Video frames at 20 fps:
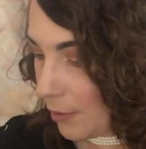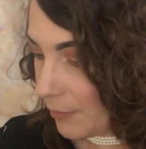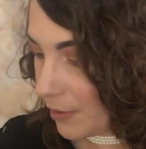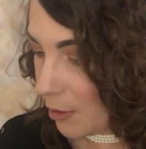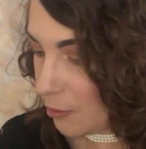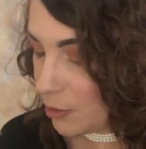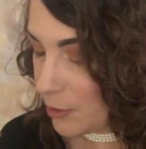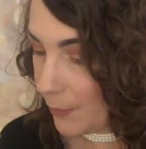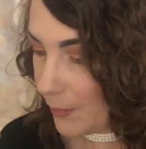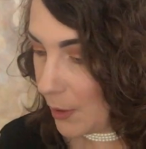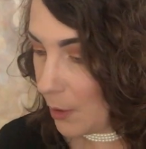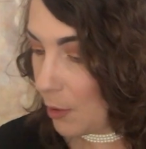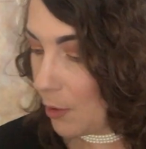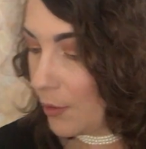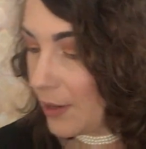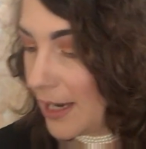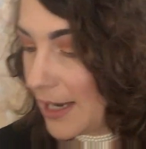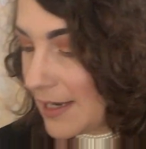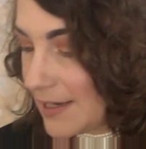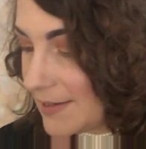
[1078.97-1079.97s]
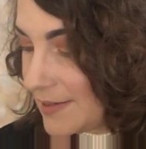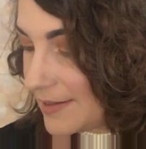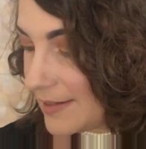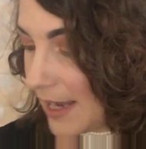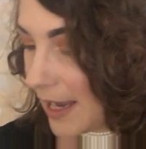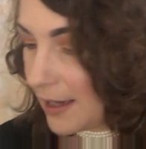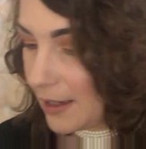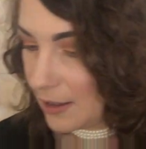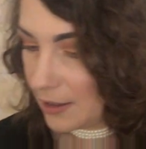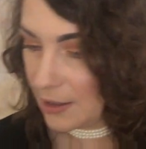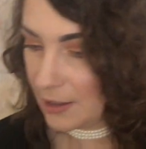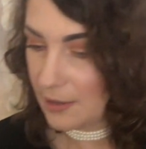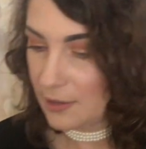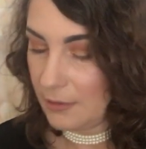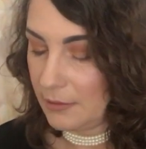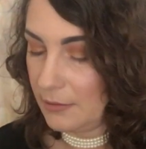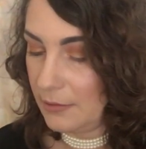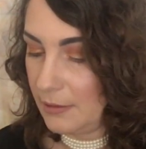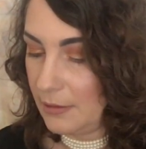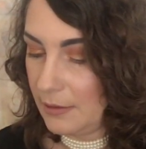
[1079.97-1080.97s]
I'm going to put on a second
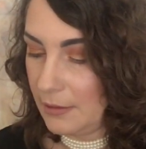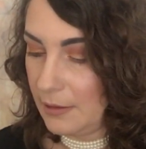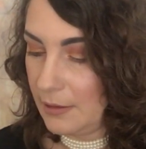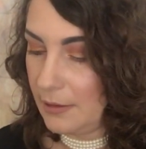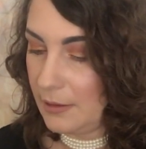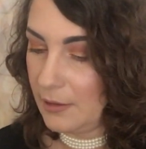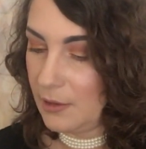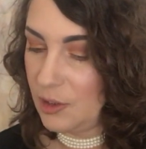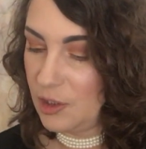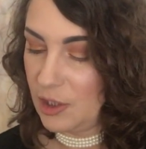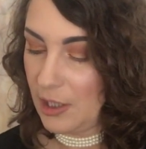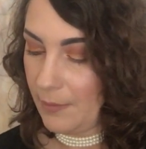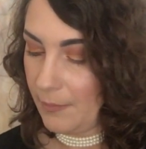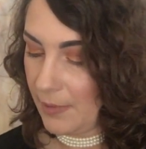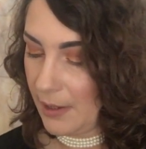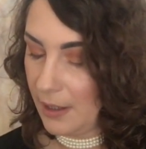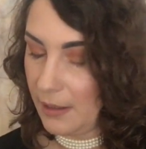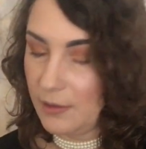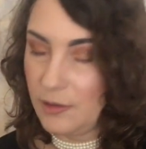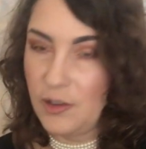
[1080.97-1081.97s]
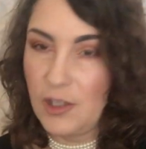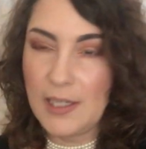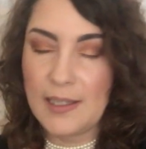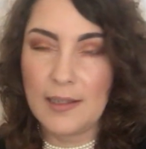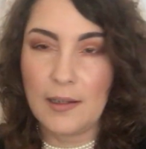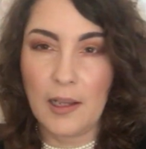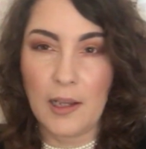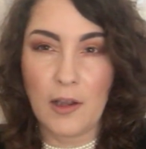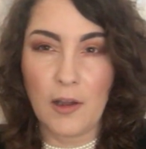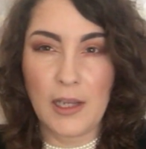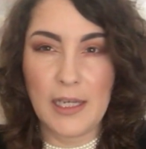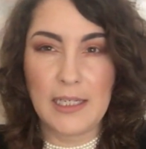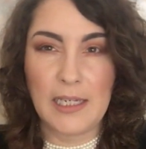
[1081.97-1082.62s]
shimmer, just like I